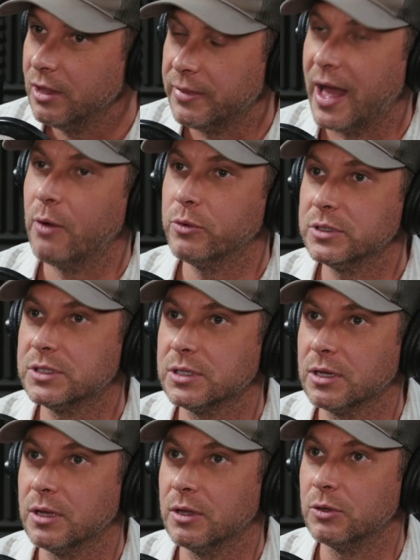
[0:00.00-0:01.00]
That
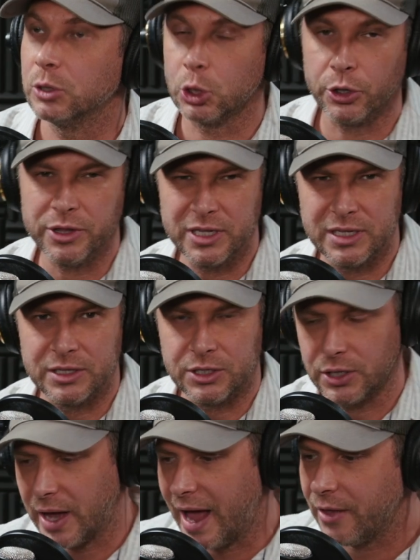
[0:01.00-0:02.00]
was learning
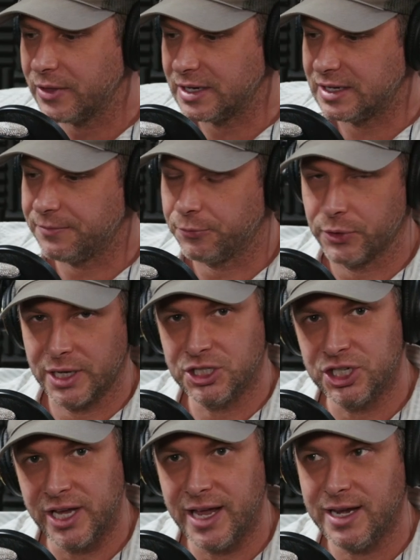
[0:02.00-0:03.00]
to how they
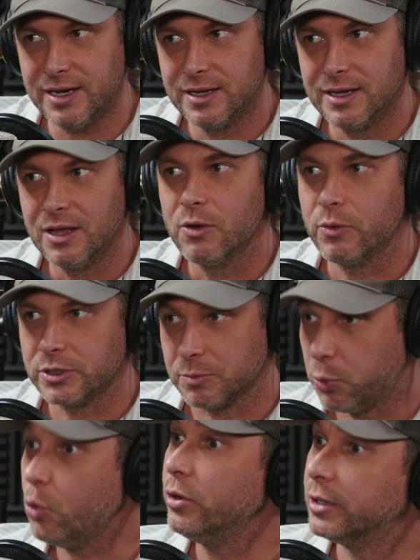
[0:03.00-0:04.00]
differentiate was
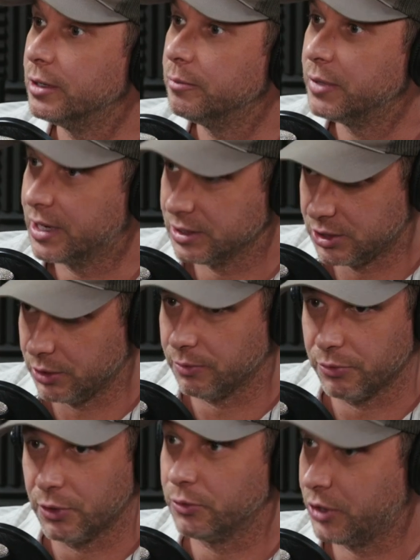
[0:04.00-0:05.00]
important because they
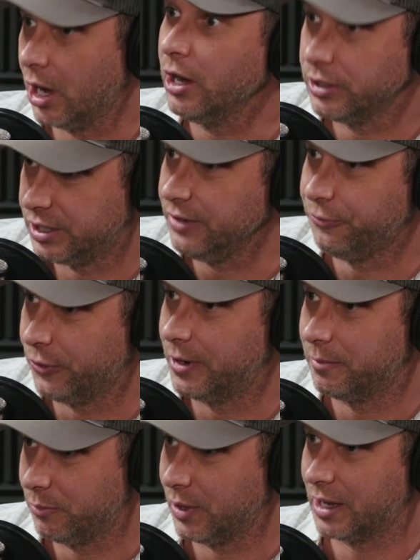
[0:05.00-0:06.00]
are
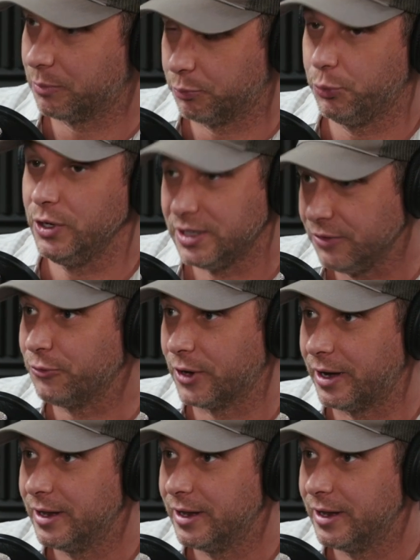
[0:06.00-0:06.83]
different, like pretty different.